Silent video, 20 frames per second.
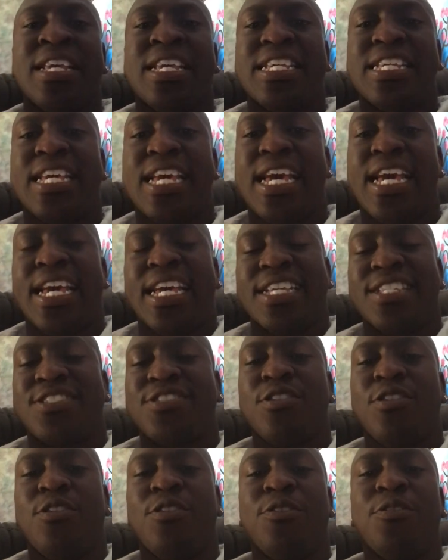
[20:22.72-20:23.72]
Yeah,
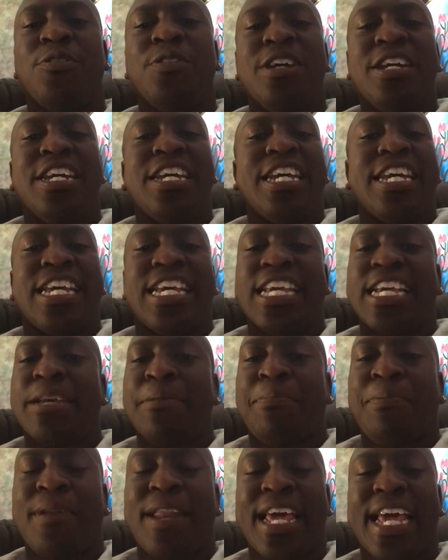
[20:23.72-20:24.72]
so he
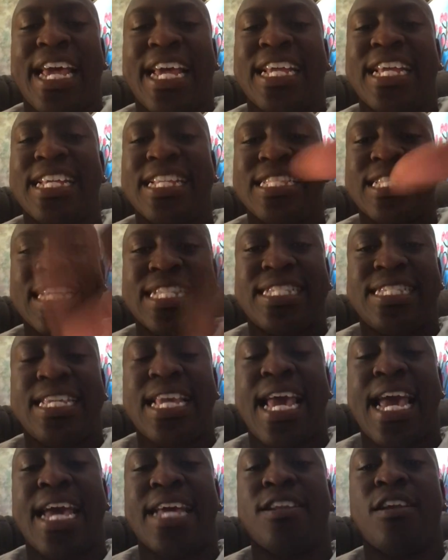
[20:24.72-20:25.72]
can play the
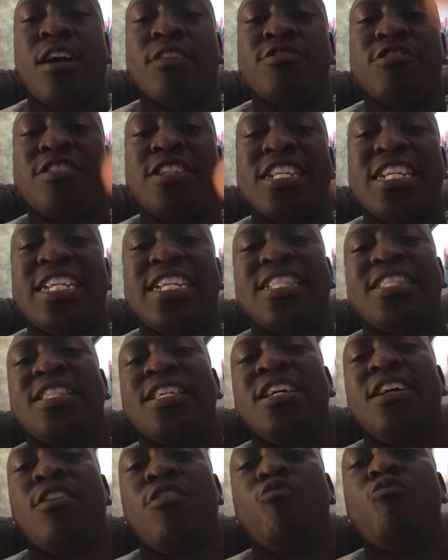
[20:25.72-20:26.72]
10 underneath
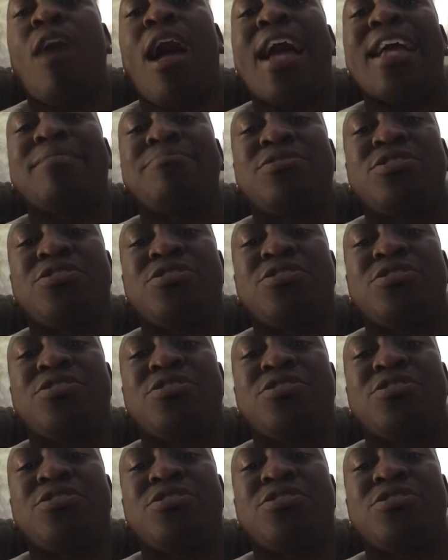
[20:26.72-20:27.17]
Raheem